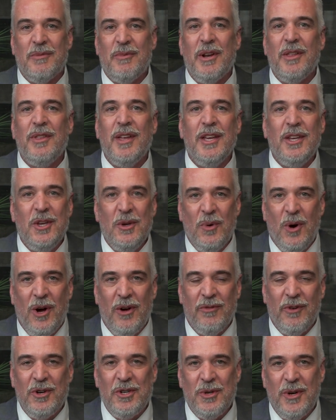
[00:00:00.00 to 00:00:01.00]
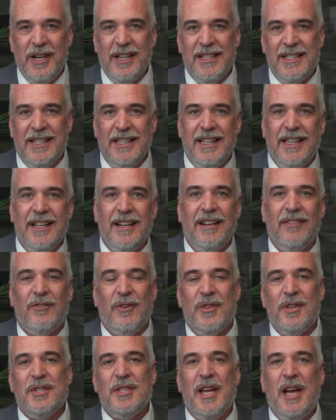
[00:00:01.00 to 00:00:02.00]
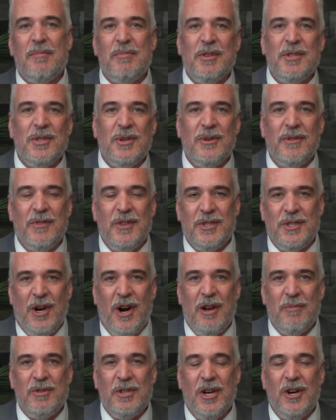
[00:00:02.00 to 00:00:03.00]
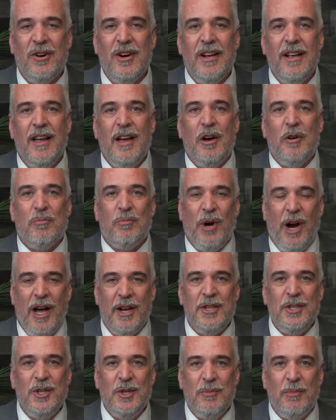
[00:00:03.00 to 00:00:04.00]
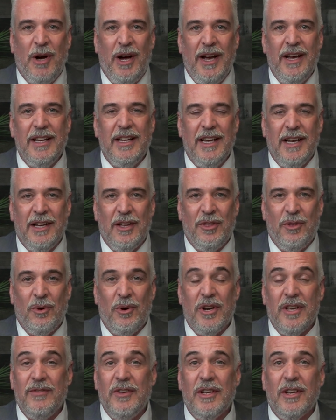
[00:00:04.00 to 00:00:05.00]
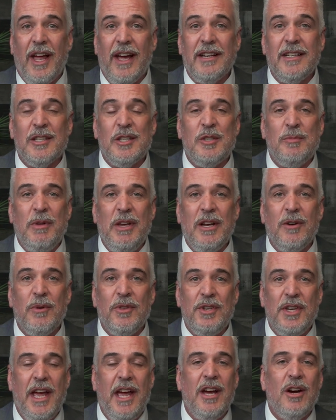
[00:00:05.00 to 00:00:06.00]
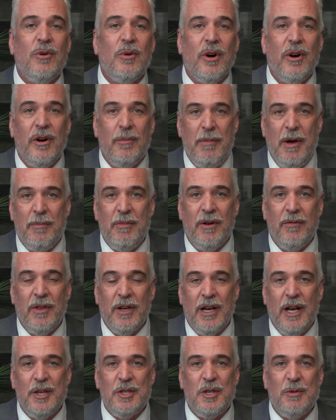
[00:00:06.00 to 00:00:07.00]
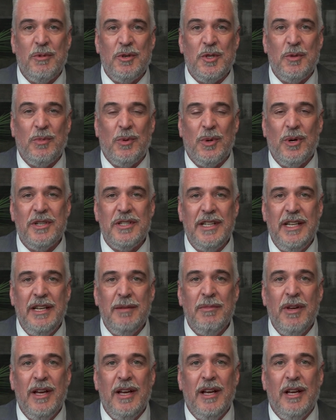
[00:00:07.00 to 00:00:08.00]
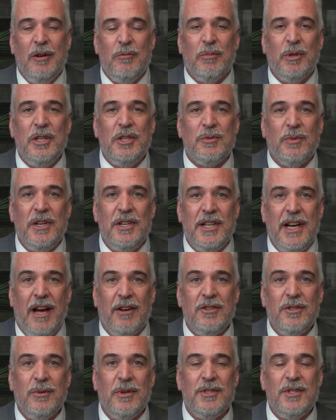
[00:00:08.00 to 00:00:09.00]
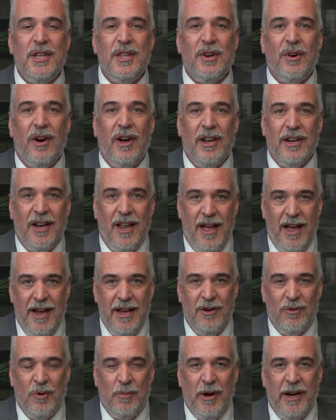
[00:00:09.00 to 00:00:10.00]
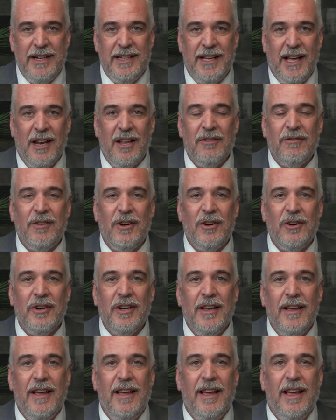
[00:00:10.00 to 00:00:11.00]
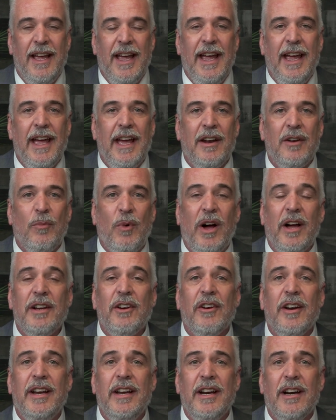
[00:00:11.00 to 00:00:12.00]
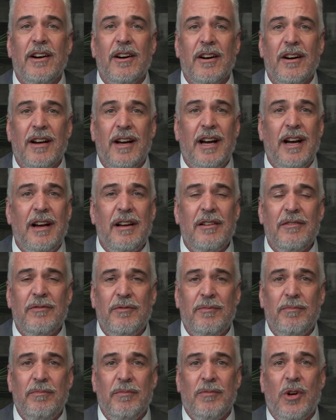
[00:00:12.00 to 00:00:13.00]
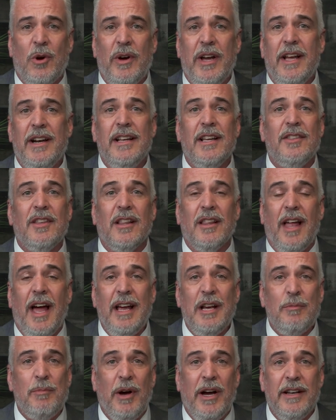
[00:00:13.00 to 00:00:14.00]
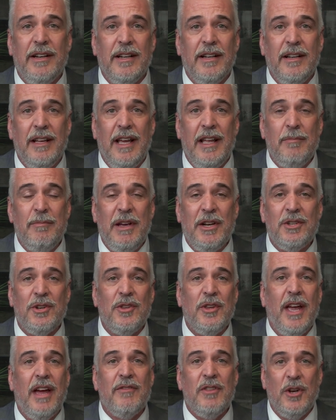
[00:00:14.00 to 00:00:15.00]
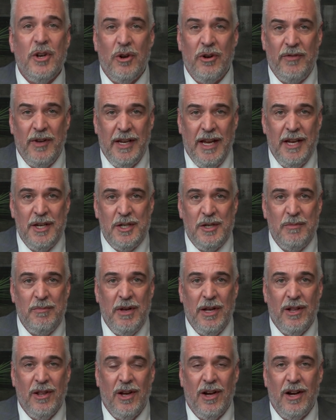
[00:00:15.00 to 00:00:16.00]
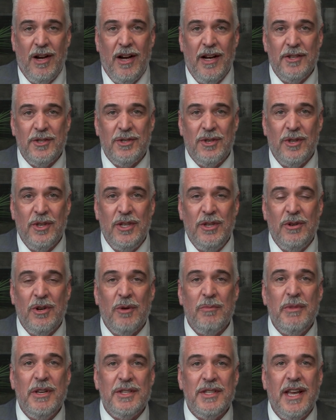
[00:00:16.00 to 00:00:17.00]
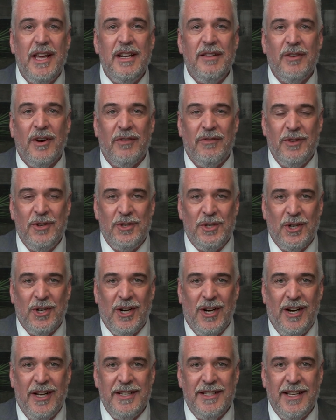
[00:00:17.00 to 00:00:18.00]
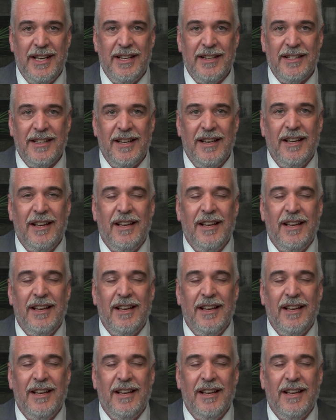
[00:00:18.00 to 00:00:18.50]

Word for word: I want to thank you all for joining us again for this episode of the Startup Show brought to you by Inc. Authority. If you'd like to speak with Teo or a member of the customer support team, please reach out to us either online or by telephone. And while you're here, uh, go ahead and hit the like button and make sure that you have the notification bell on so that you don't miss any of our future content.